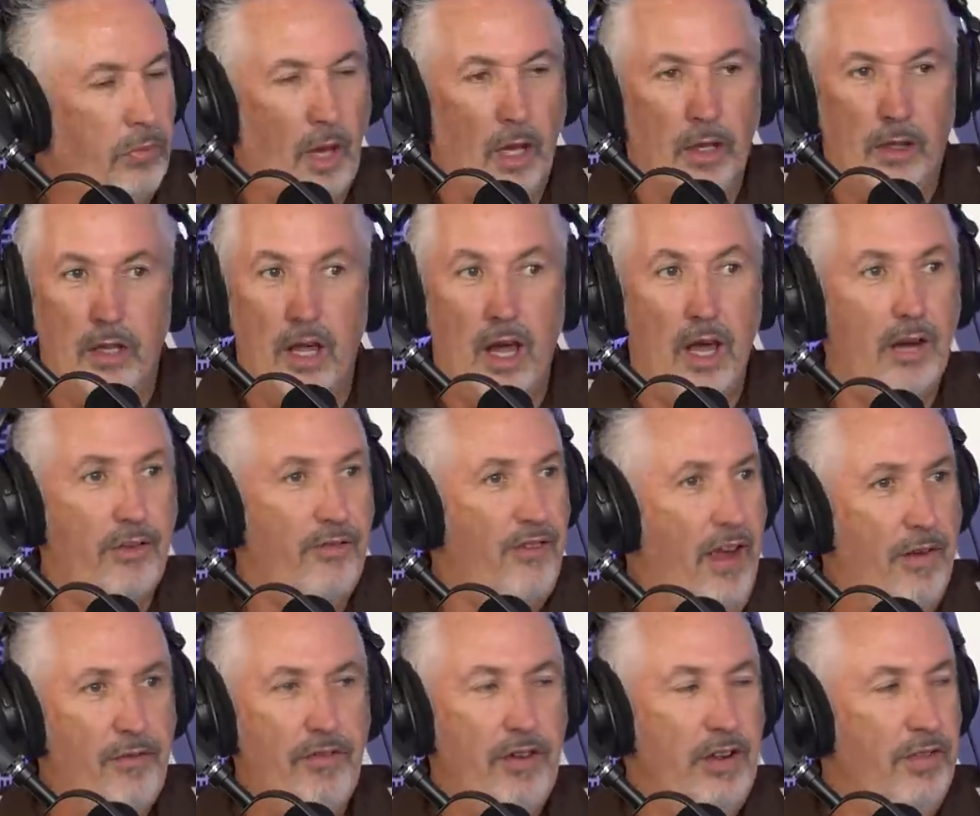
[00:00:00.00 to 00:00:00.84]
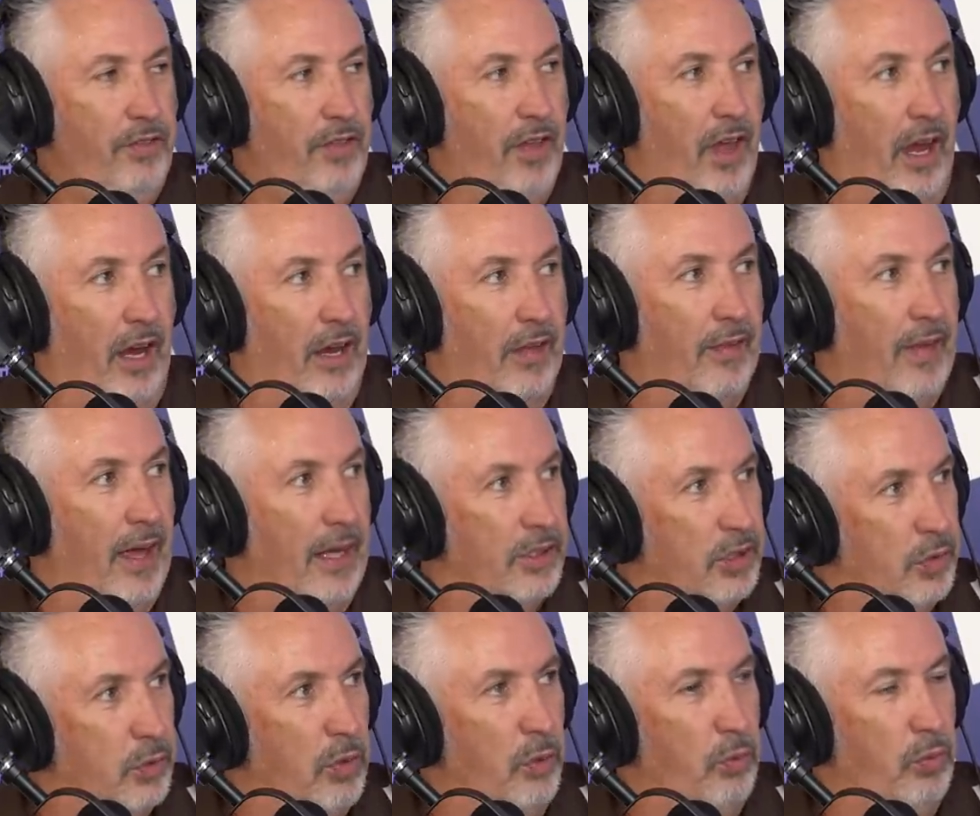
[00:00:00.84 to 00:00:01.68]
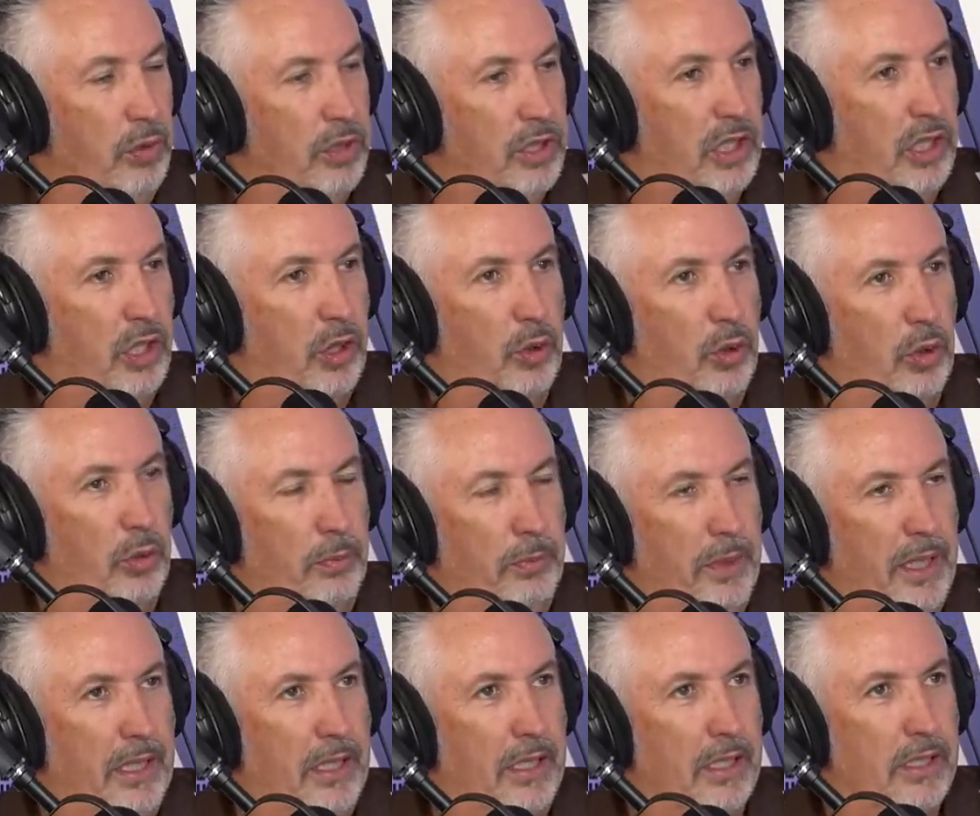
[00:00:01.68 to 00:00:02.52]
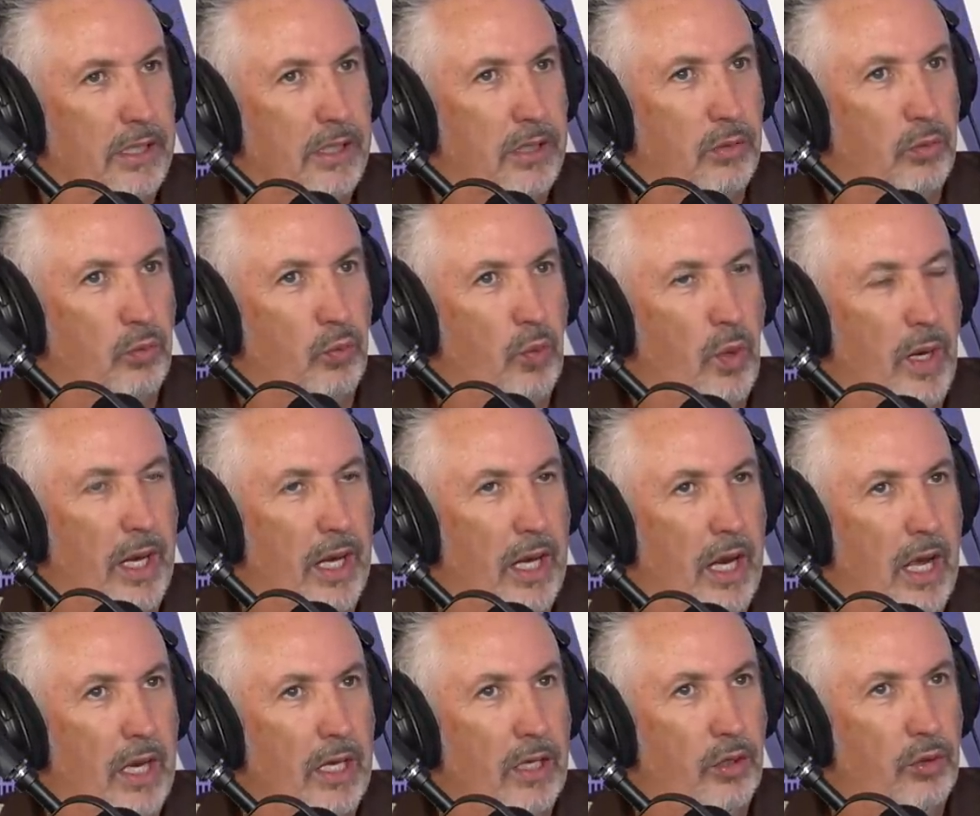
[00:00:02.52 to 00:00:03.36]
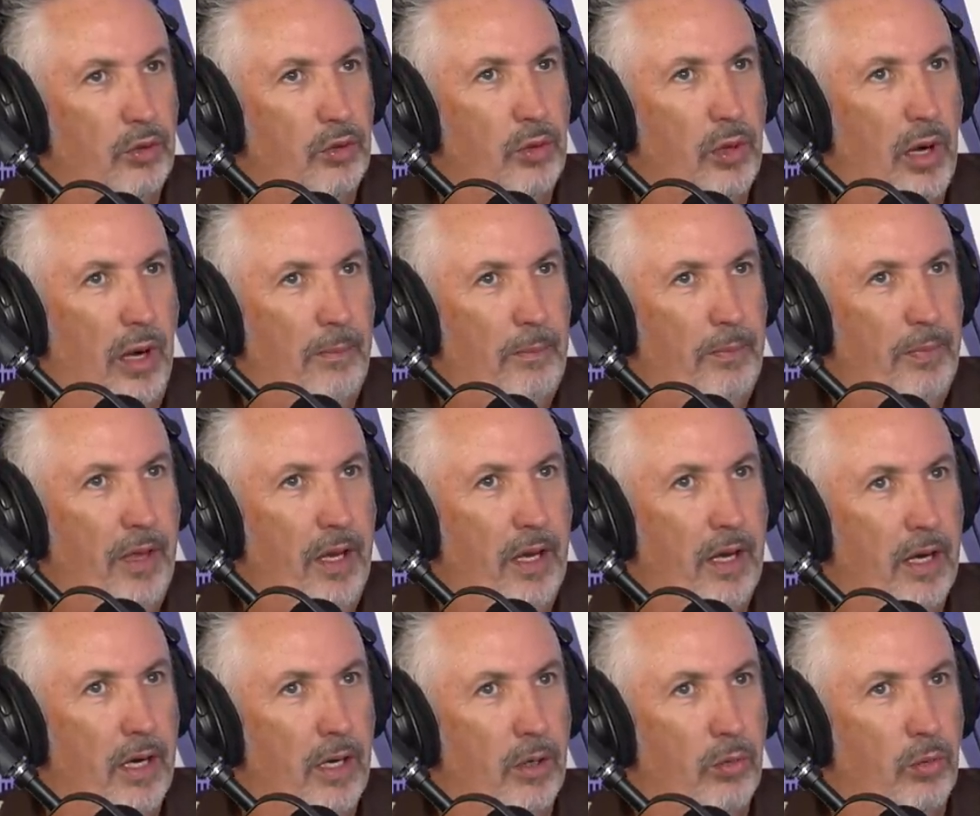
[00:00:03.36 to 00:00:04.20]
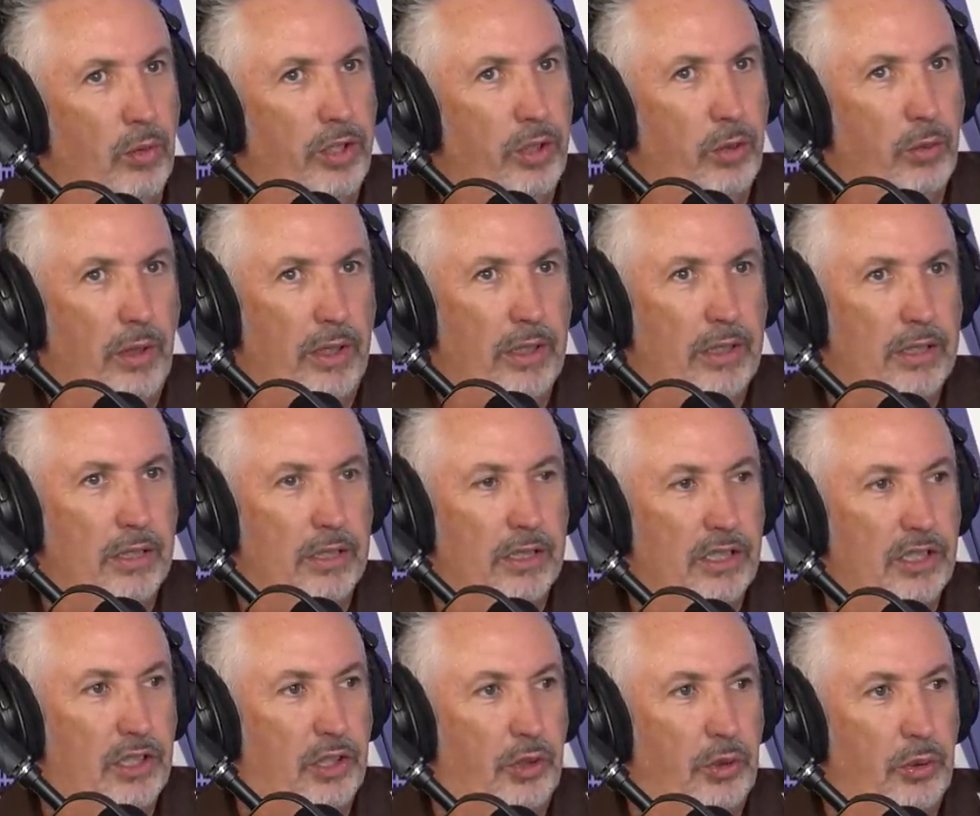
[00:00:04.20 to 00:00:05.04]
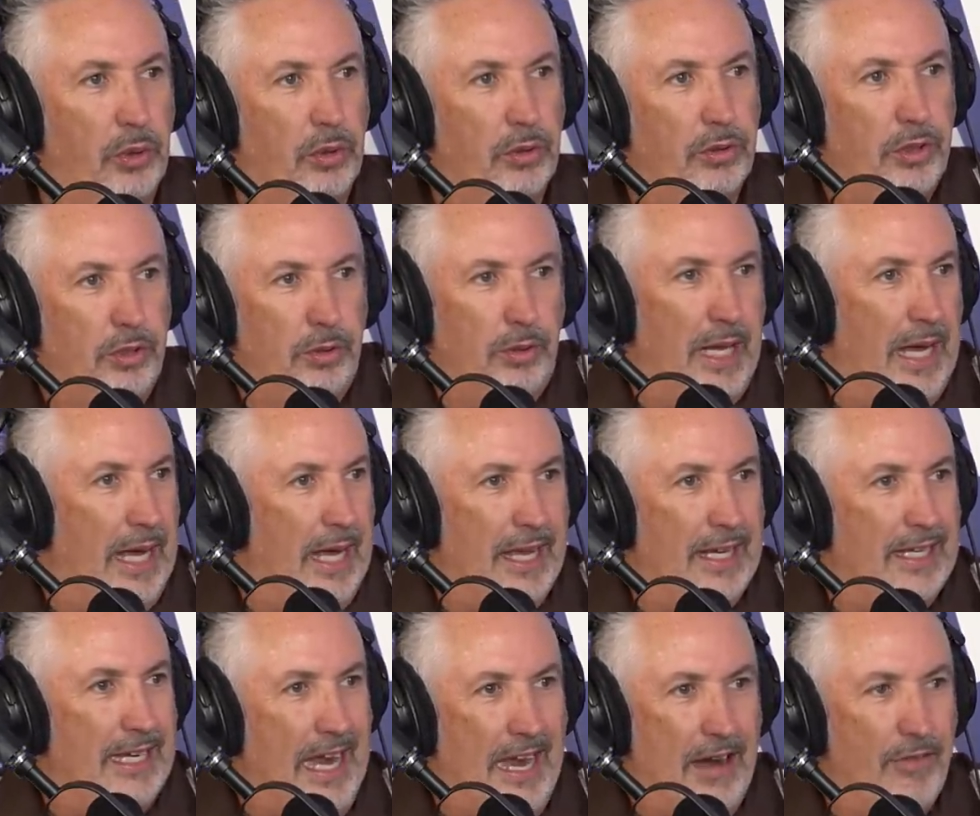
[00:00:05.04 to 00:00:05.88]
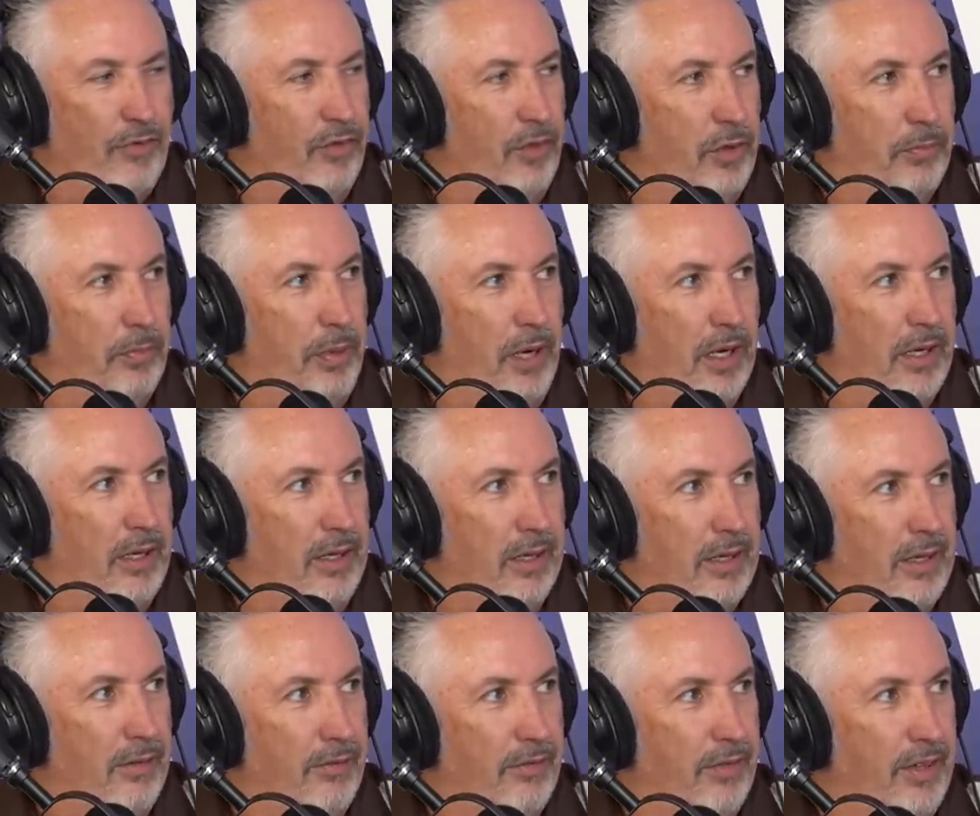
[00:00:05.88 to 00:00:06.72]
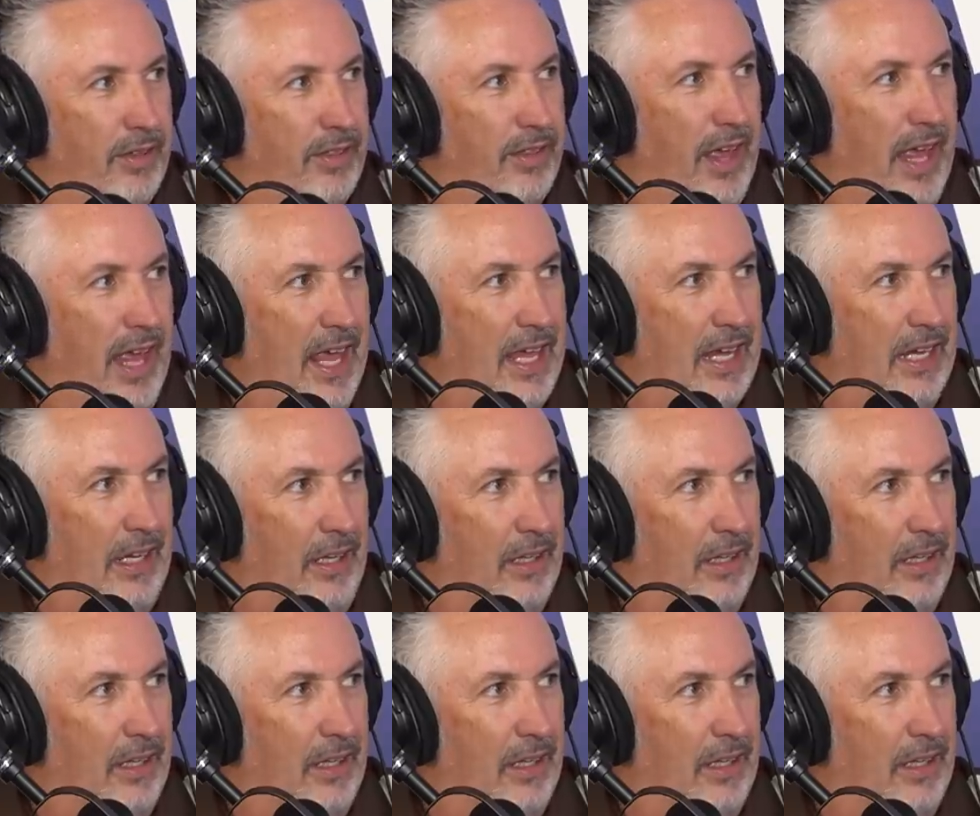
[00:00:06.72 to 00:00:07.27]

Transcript: A lot of everything. And that's what was cool, because when I grew up there, when you went to school, you had everybody and everything.